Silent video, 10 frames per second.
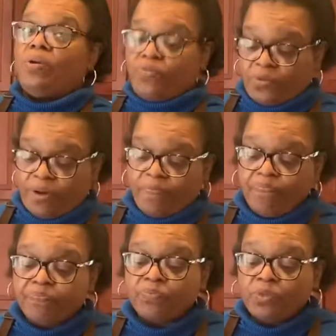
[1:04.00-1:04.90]
from.
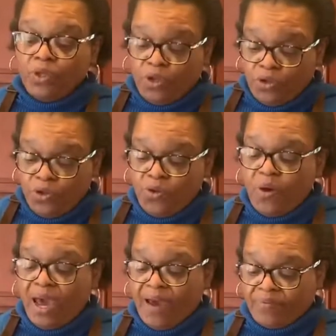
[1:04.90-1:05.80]
You
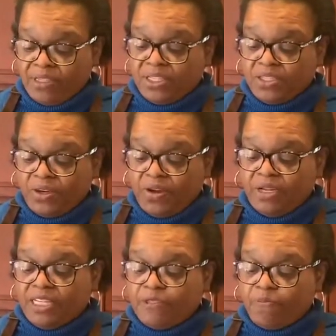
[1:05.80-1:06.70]
have to stir
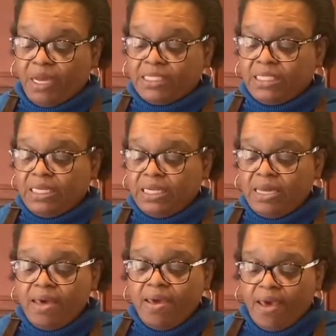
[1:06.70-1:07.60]
it, especially
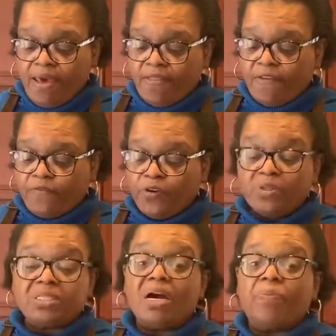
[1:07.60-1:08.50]
in the
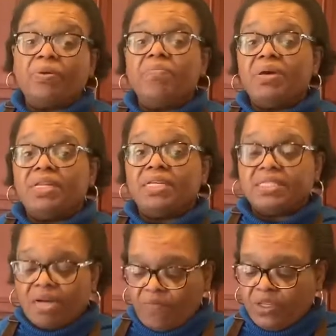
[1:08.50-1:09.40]
first couple of minutes
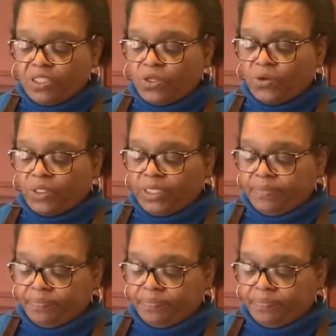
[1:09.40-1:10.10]
of its cooking.